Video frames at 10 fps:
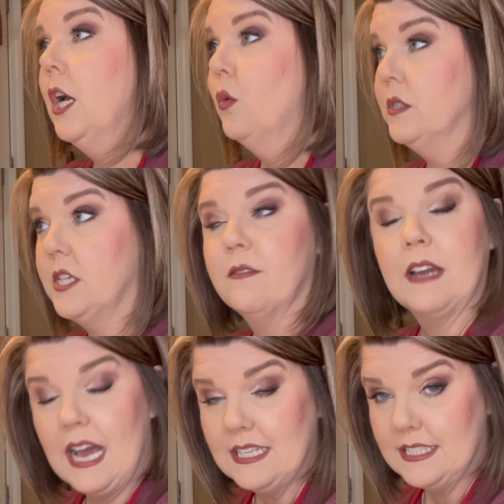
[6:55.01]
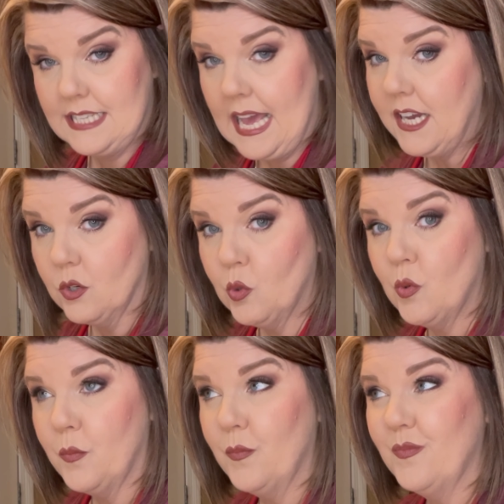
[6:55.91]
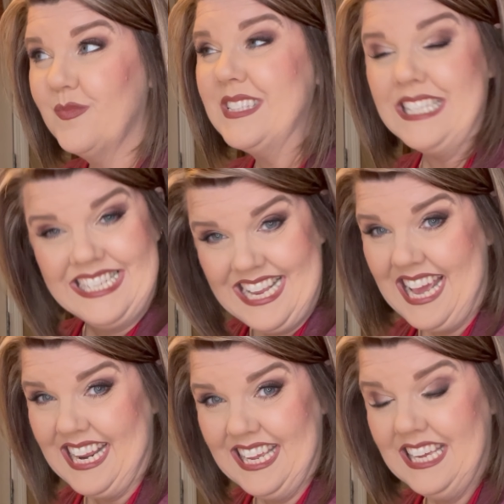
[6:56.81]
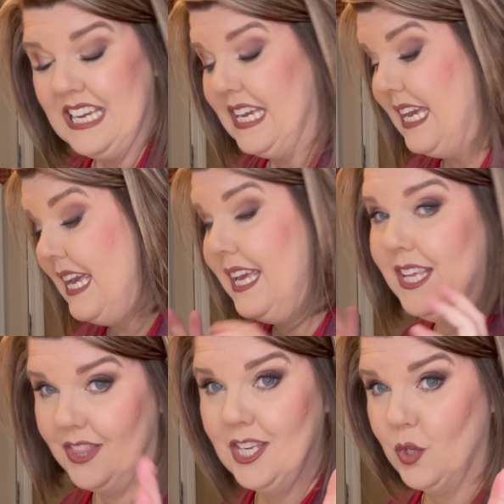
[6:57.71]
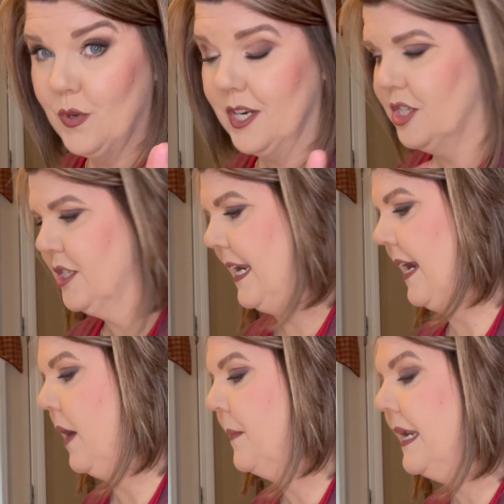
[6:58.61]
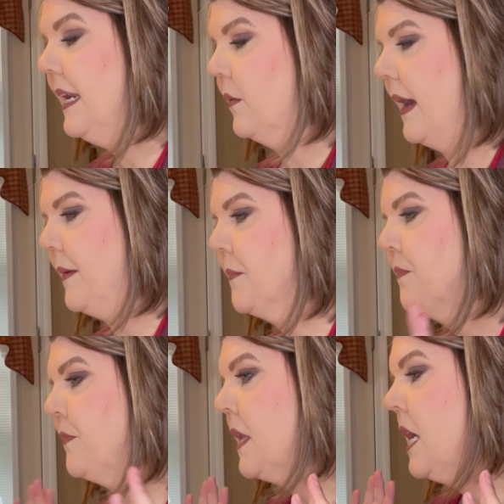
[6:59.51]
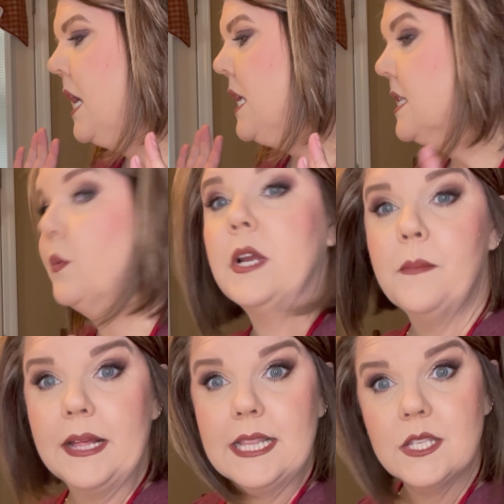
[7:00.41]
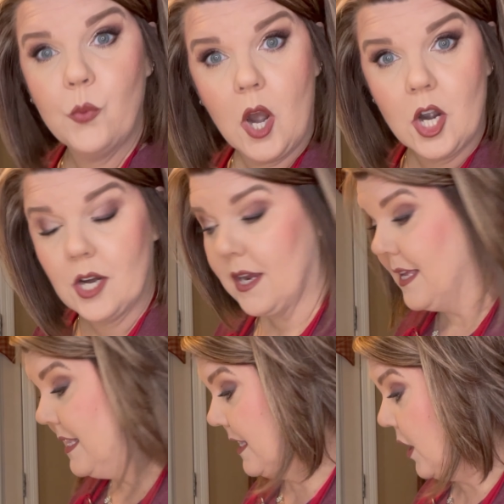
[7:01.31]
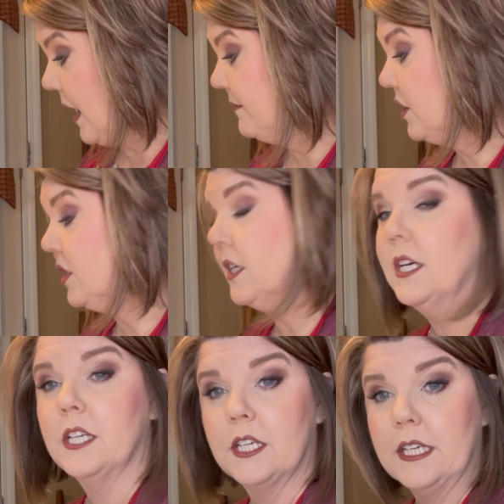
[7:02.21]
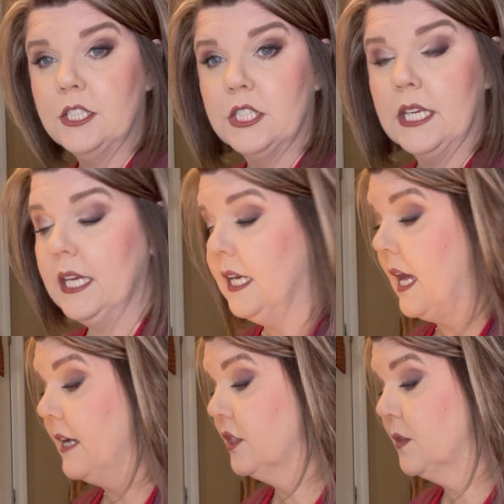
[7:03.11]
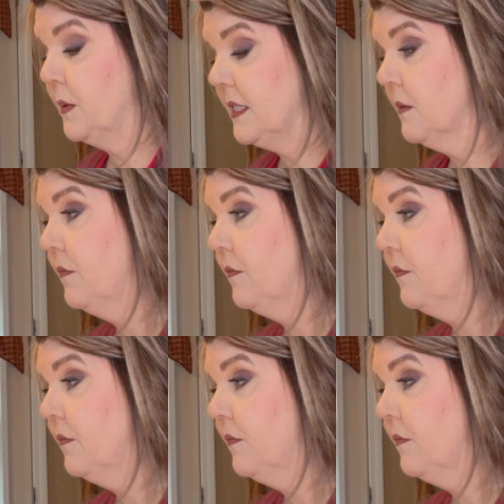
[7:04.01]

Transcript: which I've got to tackle today, then you would understand. But anyway, so we're gonna make this work. So I've just took a cookie sheet, I just put some